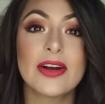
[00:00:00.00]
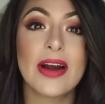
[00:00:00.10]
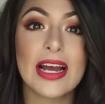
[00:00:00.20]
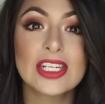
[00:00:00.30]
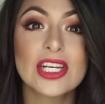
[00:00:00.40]
Her
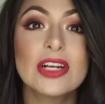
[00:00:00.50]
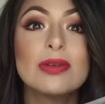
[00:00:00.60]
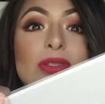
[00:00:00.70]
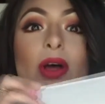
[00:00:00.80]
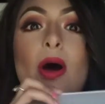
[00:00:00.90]

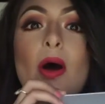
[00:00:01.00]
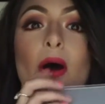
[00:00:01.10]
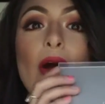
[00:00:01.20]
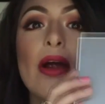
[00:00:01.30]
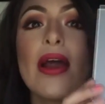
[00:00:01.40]
eyeshadows
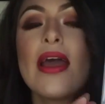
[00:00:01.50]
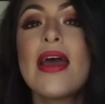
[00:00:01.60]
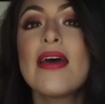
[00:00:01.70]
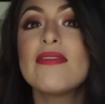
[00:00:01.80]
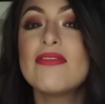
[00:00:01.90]
are
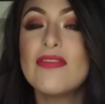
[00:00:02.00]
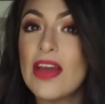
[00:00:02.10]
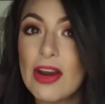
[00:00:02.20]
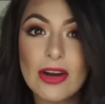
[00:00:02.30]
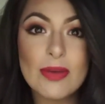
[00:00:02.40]

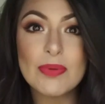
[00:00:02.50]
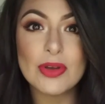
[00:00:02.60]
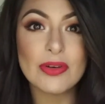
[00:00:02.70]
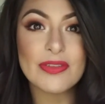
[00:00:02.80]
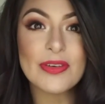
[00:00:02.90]
very
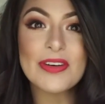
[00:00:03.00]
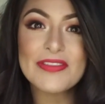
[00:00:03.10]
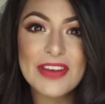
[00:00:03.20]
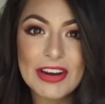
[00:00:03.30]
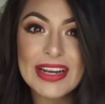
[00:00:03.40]
beautiful,
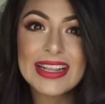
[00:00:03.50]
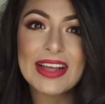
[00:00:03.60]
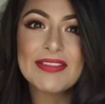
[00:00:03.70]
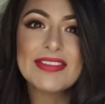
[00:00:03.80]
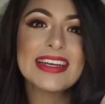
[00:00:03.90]
very
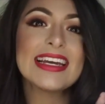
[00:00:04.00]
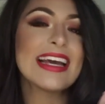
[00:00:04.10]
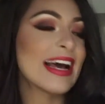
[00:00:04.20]
lovely.